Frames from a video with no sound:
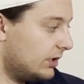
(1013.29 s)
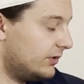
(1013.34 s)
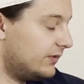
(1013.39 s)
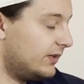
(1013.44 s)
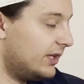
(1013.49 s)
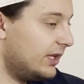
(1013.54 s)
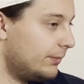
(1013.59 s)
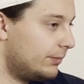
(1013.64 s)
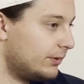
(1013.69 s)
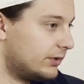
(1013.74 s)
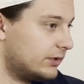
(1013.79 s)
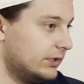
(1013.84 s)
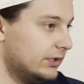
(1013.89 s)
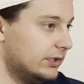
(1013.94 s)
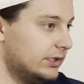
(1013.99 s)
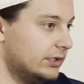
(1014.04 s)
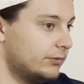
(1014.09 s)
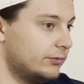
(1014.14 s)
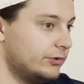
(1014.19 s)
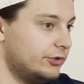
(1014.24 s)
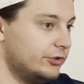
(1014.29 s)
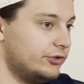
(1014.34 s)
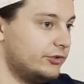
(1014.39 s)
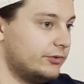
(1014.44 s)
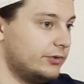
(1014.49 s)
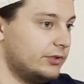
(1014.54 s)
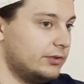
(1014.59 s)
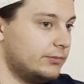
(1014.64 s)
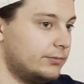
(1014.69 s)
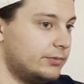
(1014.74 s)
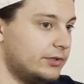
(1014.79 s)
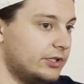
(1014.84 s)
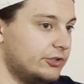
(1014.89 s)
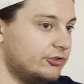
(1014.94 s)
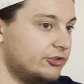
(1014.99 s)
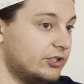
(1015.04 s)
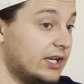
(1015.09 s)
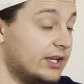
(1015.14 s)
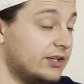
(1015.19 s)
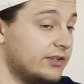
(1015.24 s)
typically when you're doing
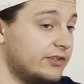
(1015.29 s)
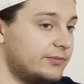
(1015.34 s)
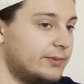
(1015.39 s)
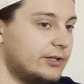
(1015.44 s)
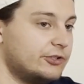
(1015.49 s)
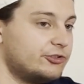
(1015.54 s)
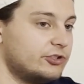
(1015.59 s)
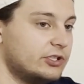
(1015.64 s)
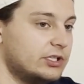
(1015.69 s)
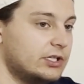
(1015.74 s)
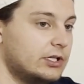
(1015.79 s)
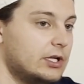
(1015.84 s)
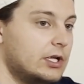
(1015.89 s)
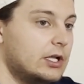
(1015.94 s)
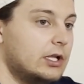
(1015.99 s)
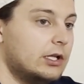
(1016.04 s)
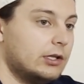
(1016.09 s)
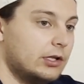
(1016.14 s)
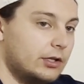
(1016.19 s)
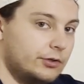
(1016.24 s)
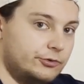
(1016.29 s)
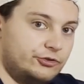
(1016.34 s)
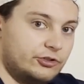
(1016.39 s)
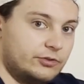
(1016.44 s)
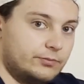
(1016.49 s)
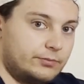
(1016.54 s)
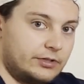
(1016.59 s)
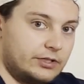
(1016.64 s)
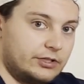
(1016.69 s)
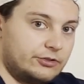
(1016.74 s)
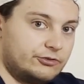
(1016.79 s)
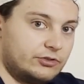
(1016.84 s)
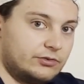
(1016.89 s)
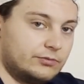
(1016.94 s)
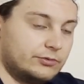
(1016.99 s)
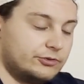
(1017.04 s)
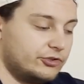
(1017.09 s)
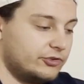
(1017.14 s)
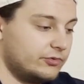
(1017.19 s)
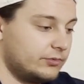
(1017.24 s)
prediction, and especially logit prediction,
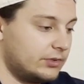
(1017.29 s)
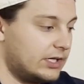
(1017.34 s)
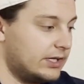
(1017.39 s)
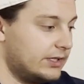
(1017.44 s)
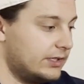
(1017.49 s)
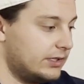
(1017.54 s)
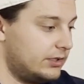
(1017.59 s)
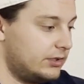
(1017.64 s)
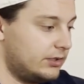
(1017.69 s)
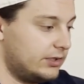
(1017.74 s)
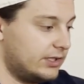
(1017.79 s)
which is what I did,